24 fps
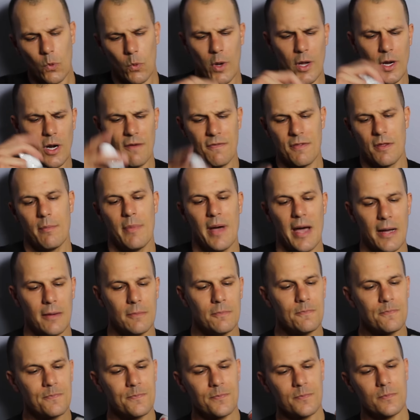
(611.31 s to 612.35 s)
right off the
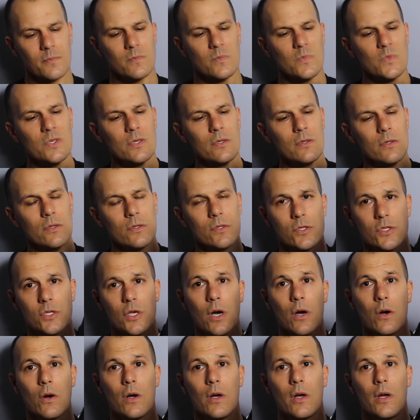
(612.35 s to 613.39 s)
bat.
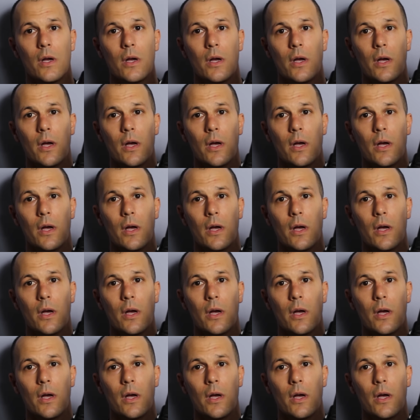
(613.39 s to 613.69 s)
So